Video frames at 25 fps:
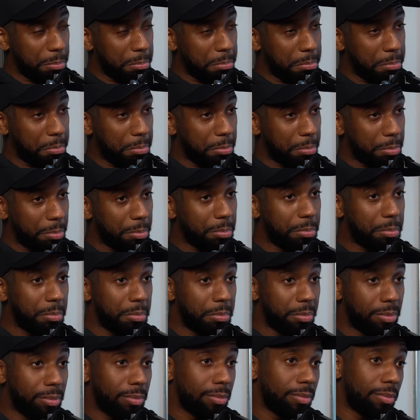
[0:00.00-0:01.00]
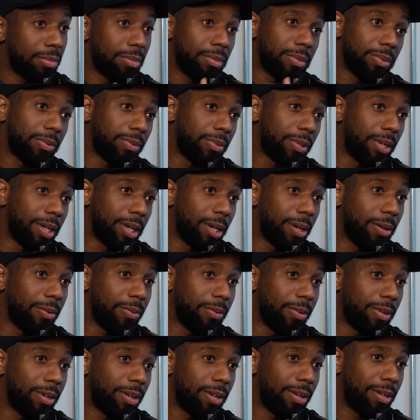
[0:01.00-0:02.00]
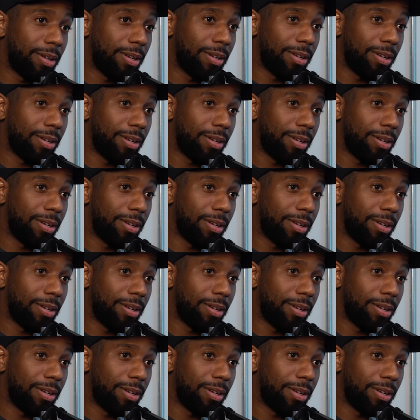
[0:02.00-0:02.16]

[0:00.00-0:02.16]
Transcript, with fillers: area, region. Fair enough, yeah.